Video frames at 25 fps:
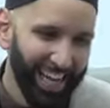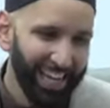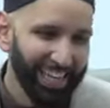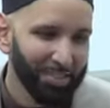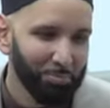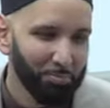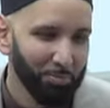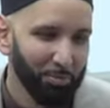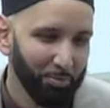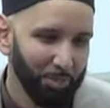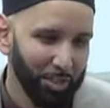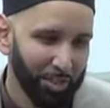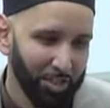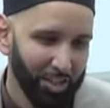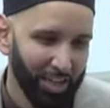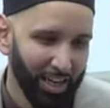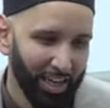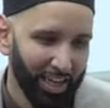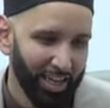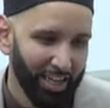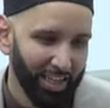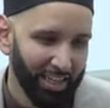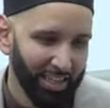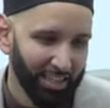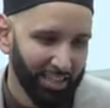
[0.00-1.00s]
He asked
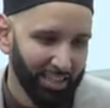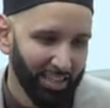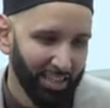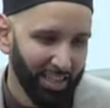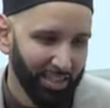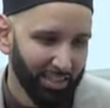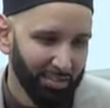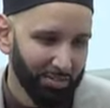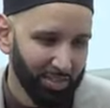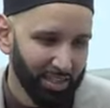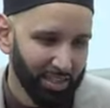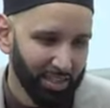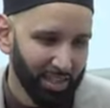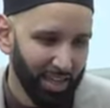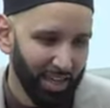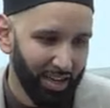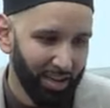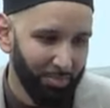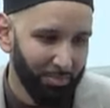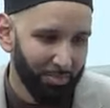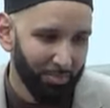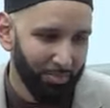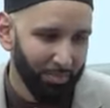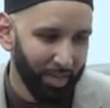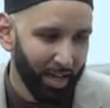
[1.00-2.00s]
permission, alayhi salatu
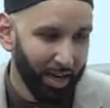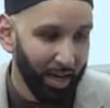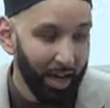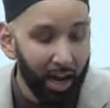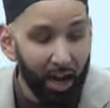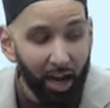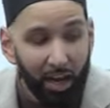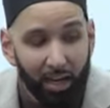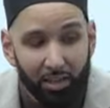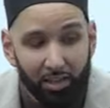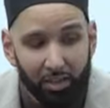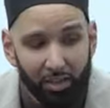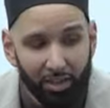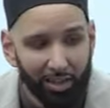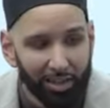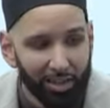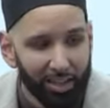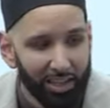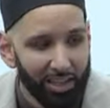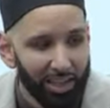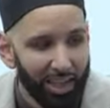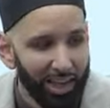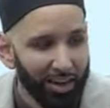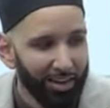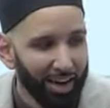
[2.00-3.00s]
wasalam. And Aisha
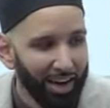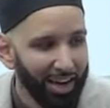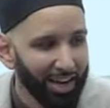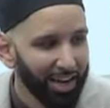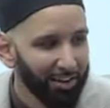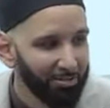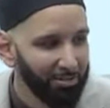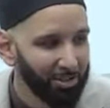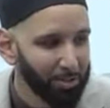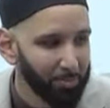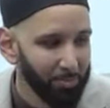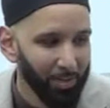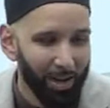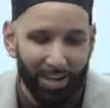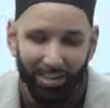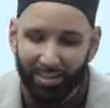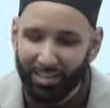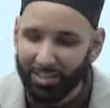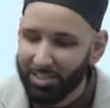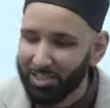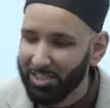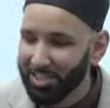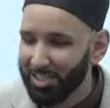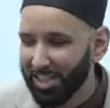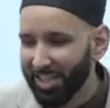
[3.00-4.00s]
radiallahu anha
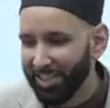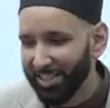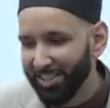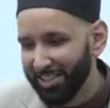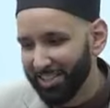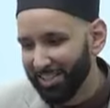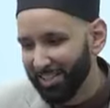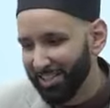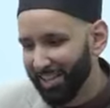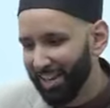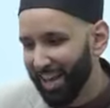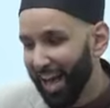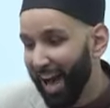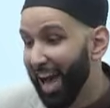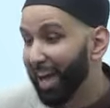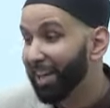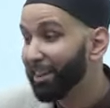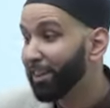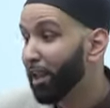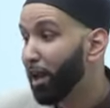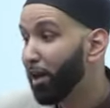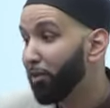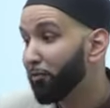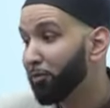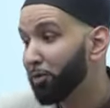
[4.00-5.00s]
responded, she said, listen,
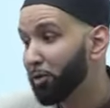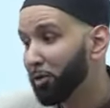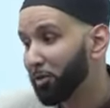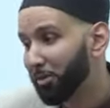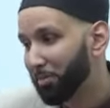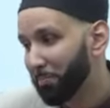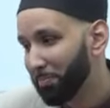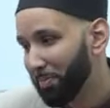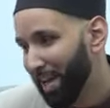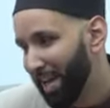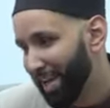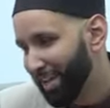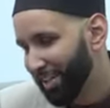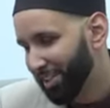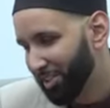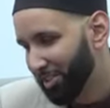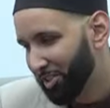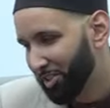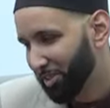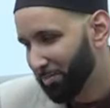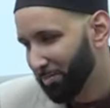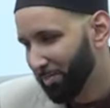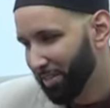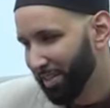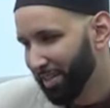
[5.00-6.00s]
I love your
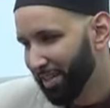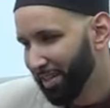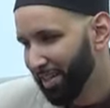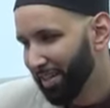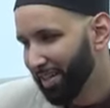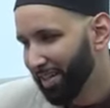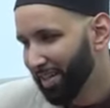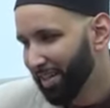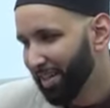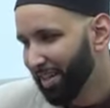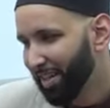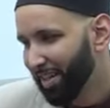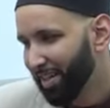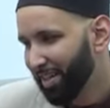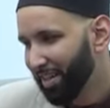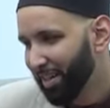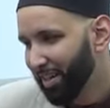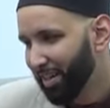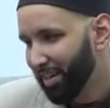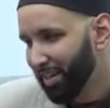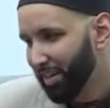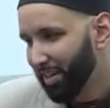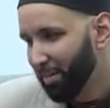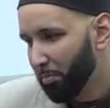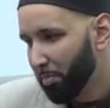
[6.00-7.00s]
companionship,
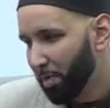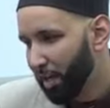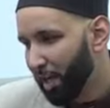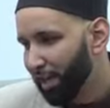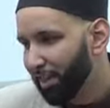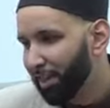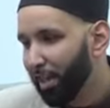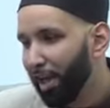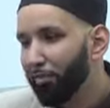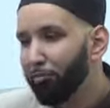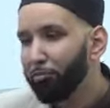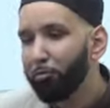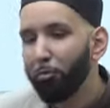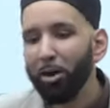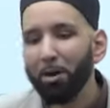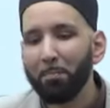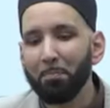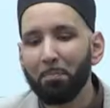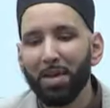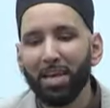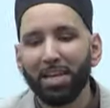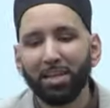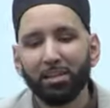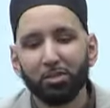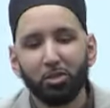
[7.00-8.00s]
but I love
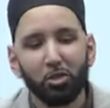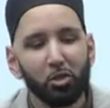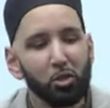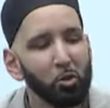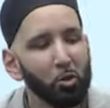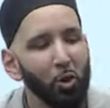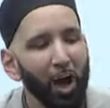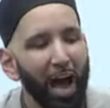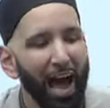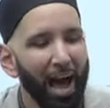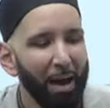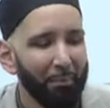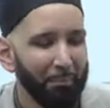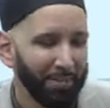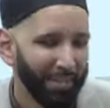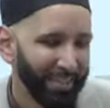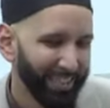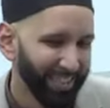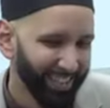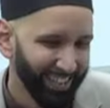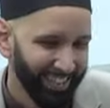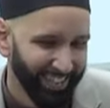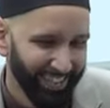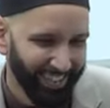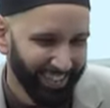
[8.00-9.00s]
what makes you
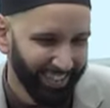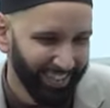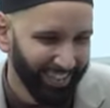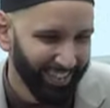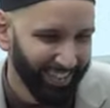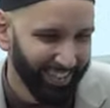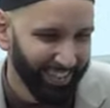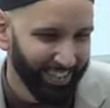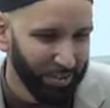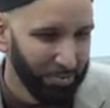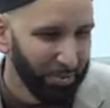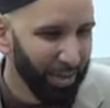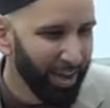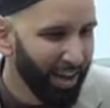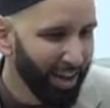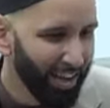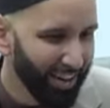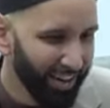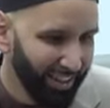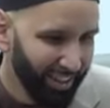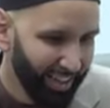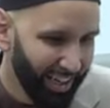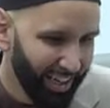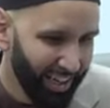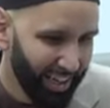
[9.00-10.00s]
happy.
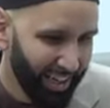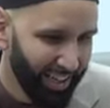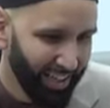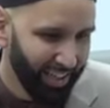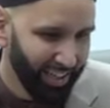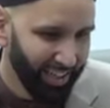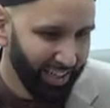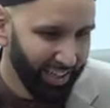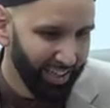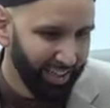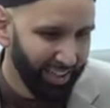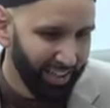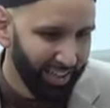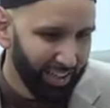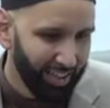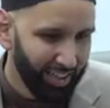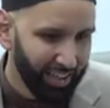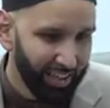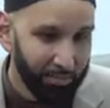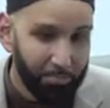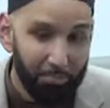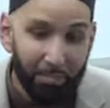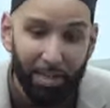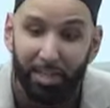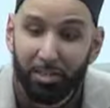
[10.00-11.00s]
Subhanallah.
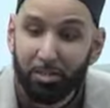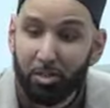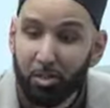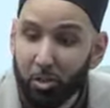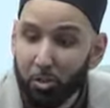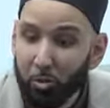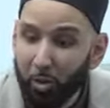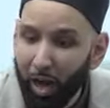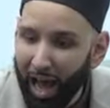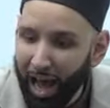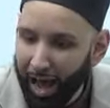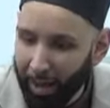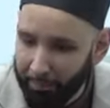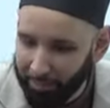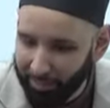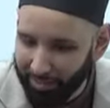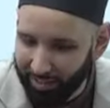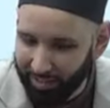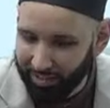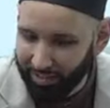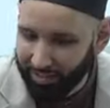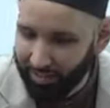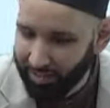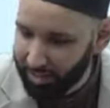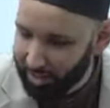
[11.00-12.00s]
It makes you
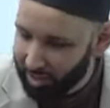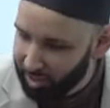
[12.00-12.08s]
happy.